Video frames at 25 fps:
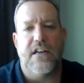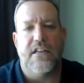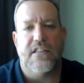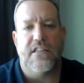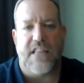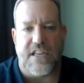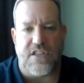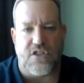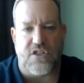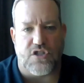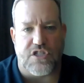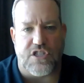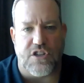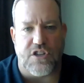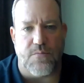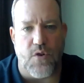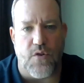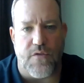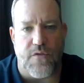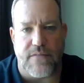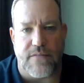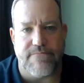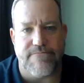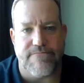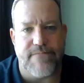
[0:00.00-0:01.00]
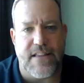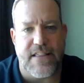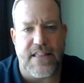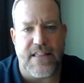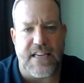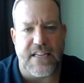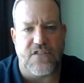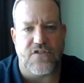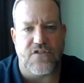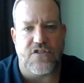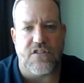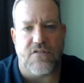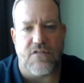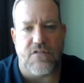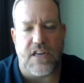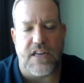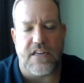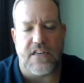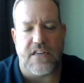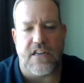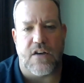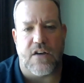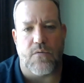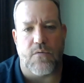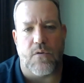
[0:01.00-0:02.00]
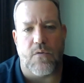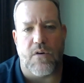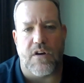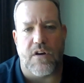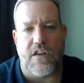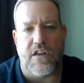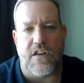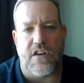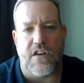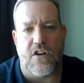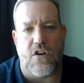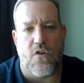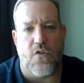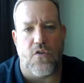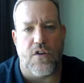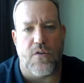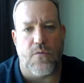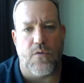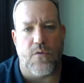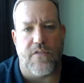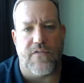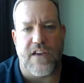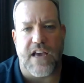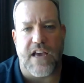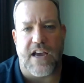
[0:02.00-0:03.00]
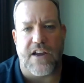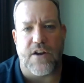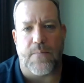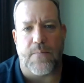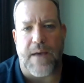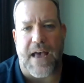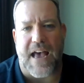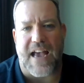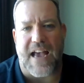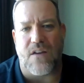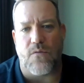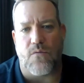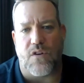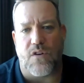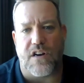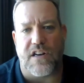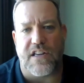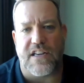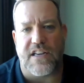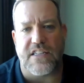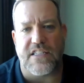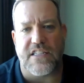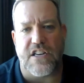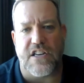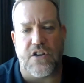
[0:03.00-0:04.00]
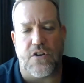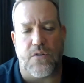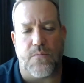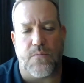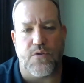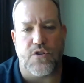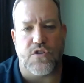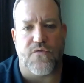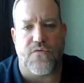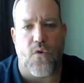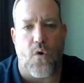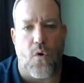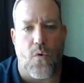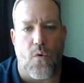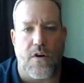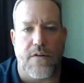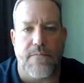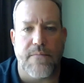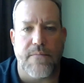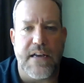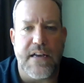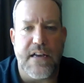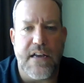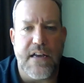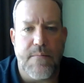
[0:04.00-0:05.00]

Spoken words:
things are still moving and things are still getting done. We want you to know that we've got your back and we're going to continue to push forward.